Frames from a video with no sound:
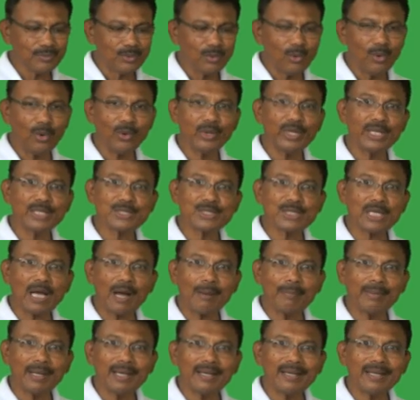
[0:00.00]
On his
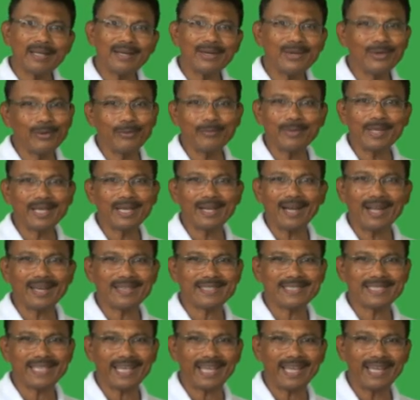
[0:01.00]
cupboard? No, we
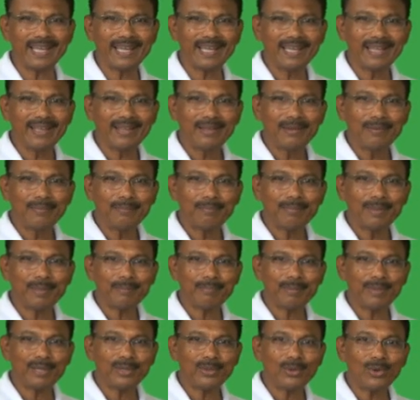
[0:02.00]
can't say.
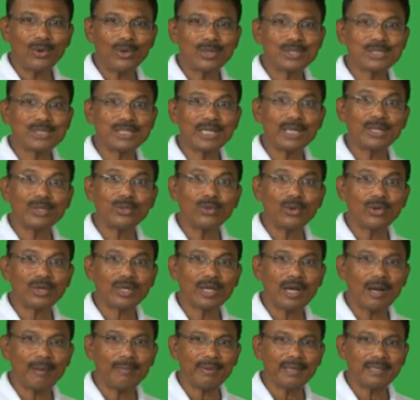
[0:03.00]
People don't sit on
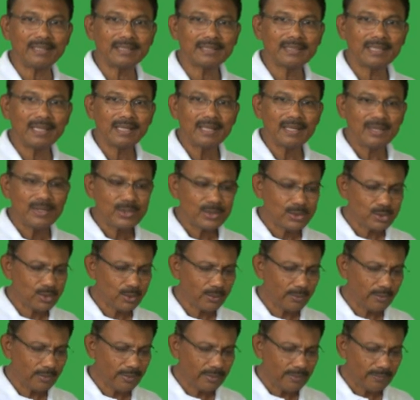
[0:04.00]
cupboards.
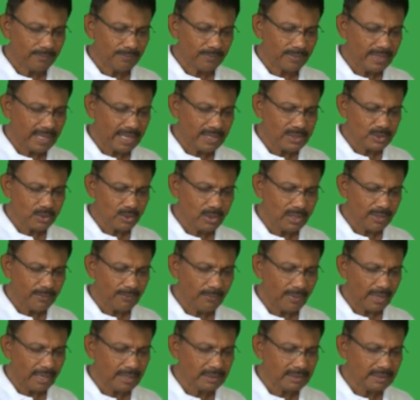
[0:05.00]
So there is only
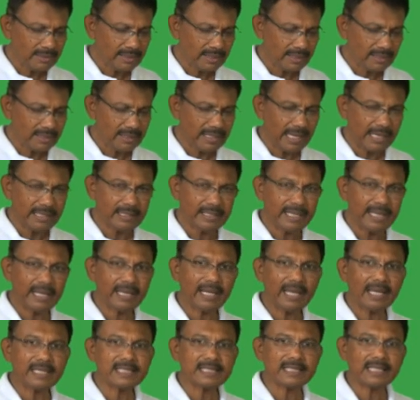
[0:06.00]
one thing that they
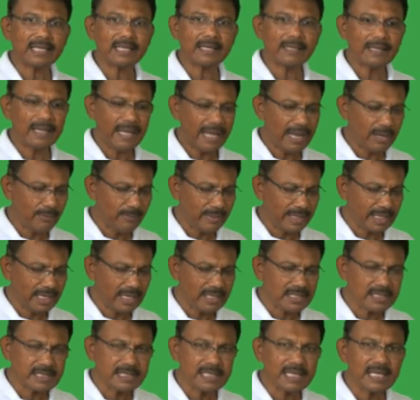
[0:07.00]
can sit, and we
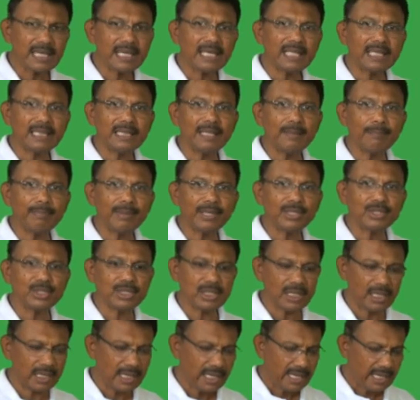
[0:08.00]
can see in the
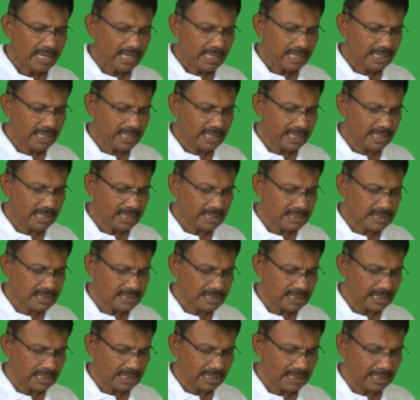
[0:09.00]
picture he is
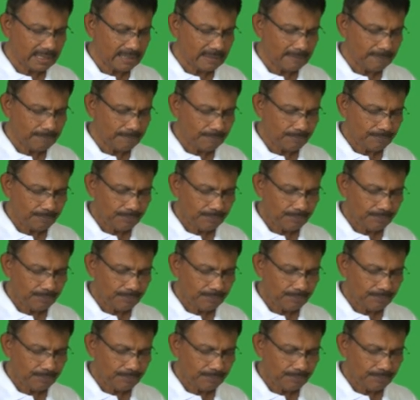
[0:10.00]
sitting,